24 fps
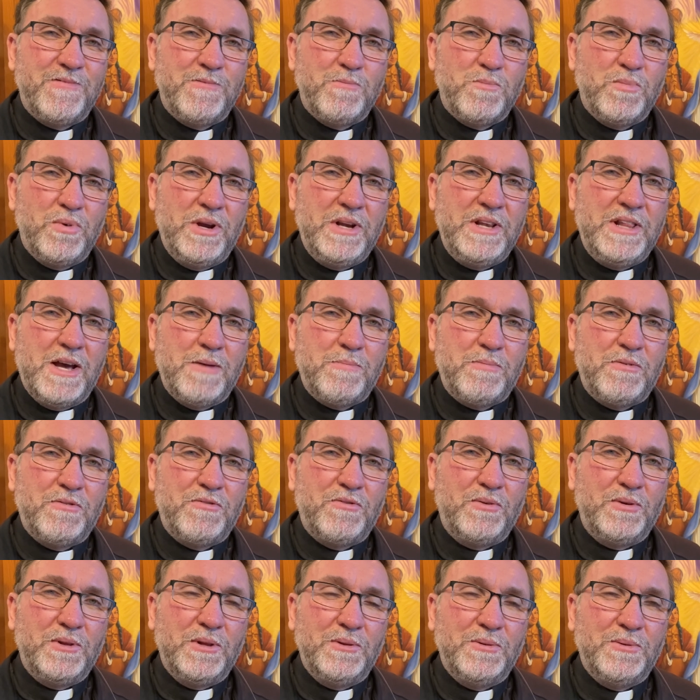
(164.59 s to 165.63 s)
Bring that
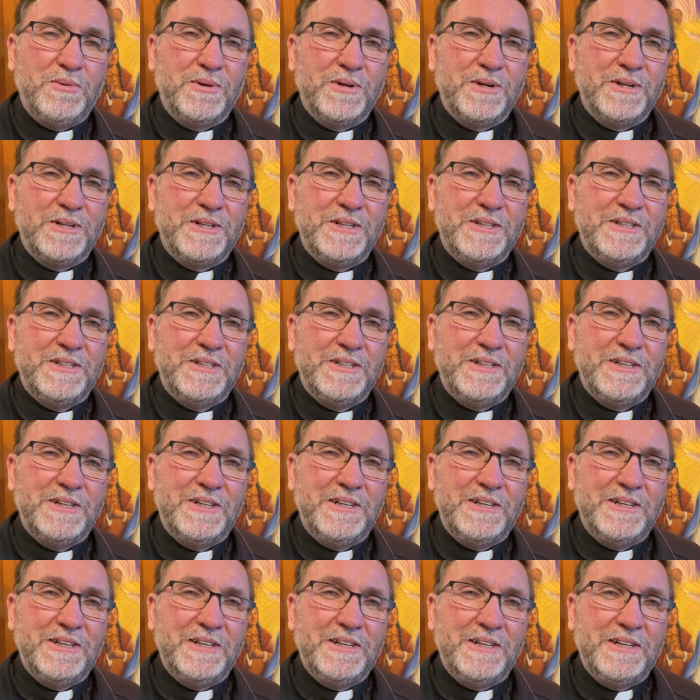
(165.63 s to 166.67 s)
before the Lord.
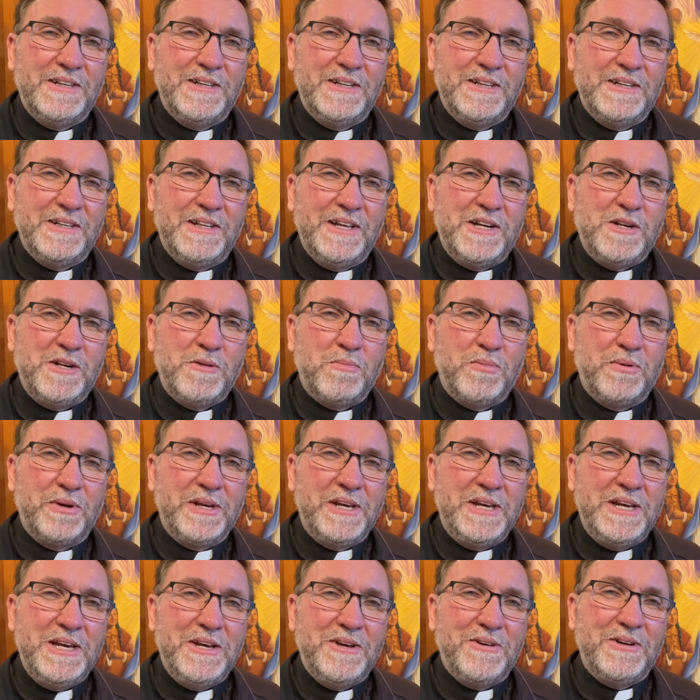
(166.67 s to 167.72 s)
Let Him bring
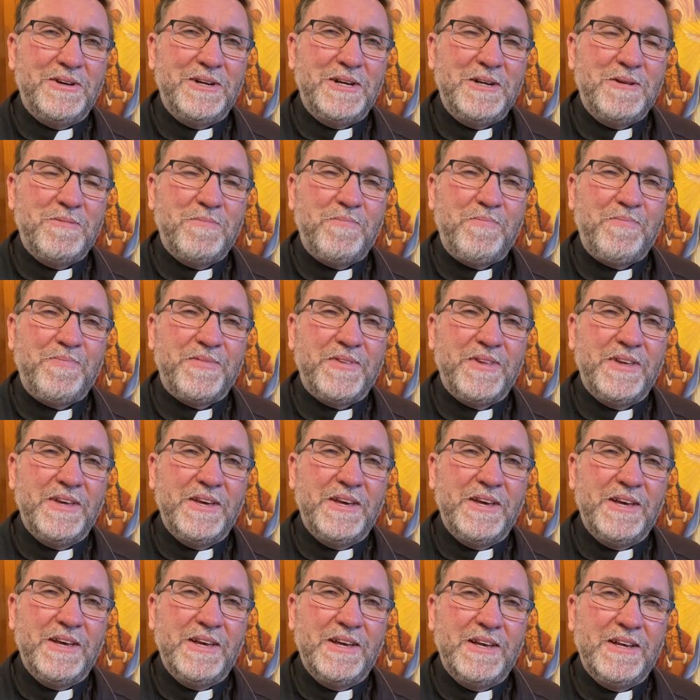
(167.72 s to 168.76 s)
healing
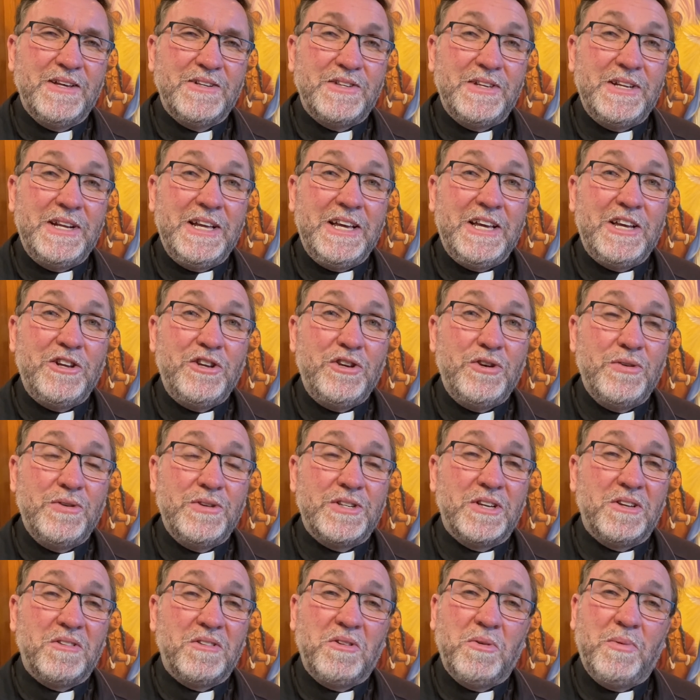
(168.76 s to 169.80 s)
so that He can use
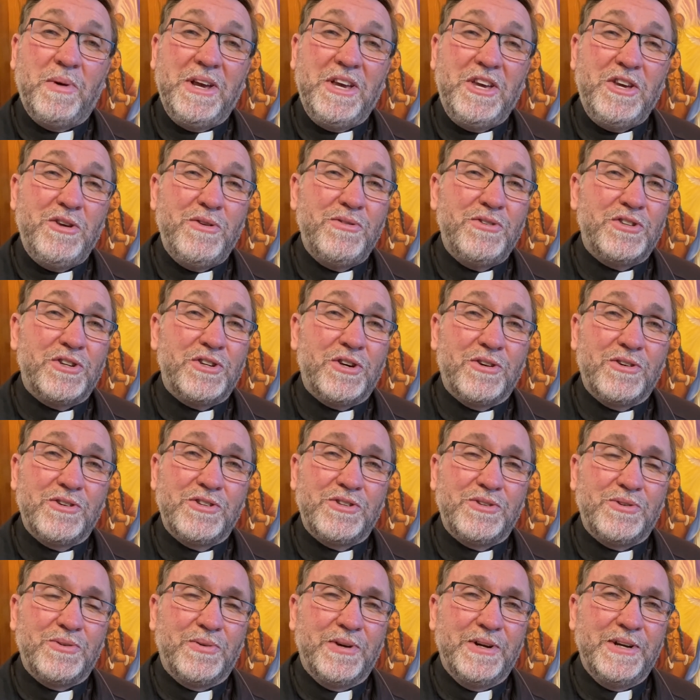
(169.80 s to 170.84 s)
it the way He used her
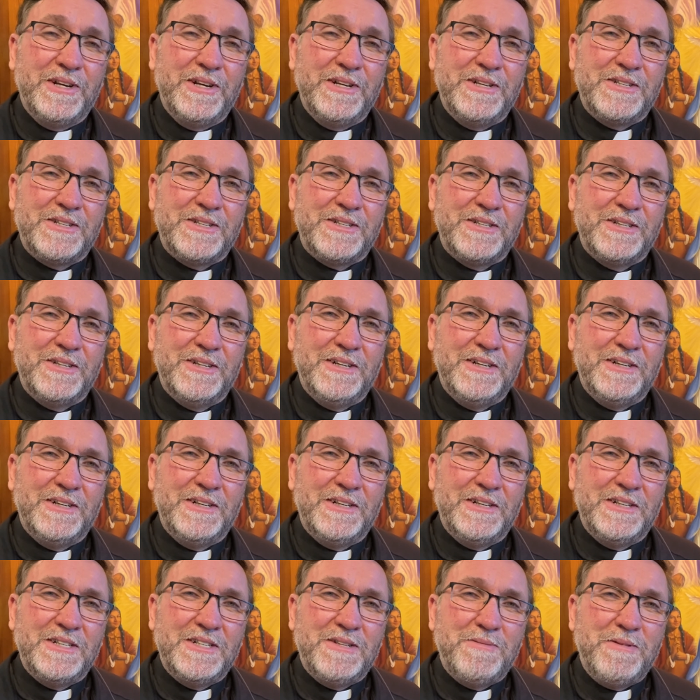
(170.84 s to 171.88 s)
stories
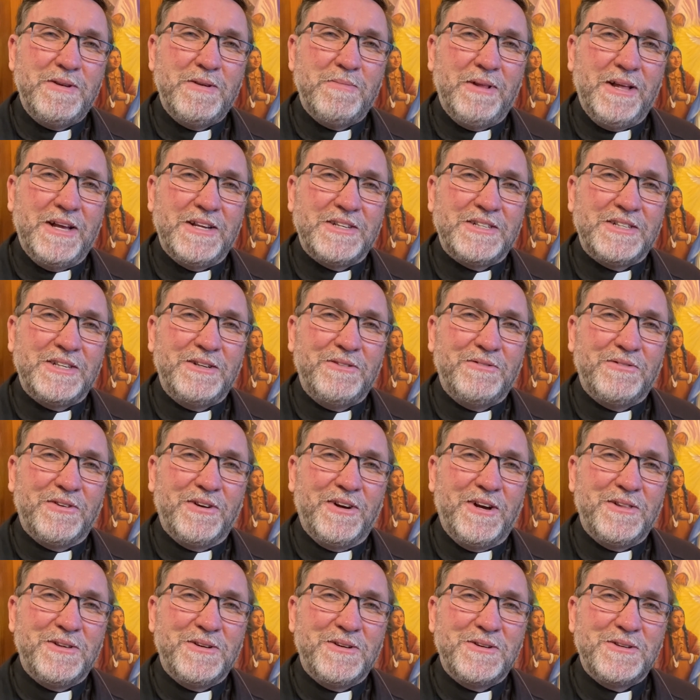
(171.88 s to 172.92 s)
to be a blessing for
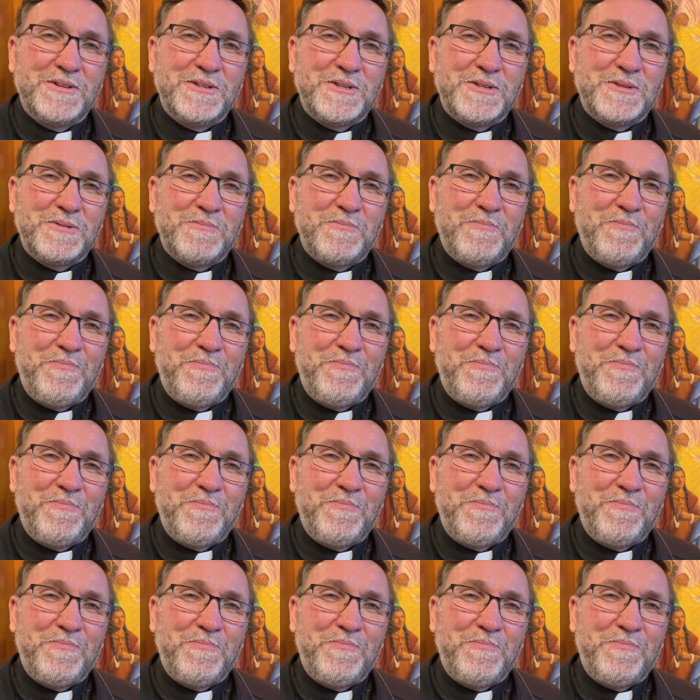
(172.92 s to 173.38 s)
others.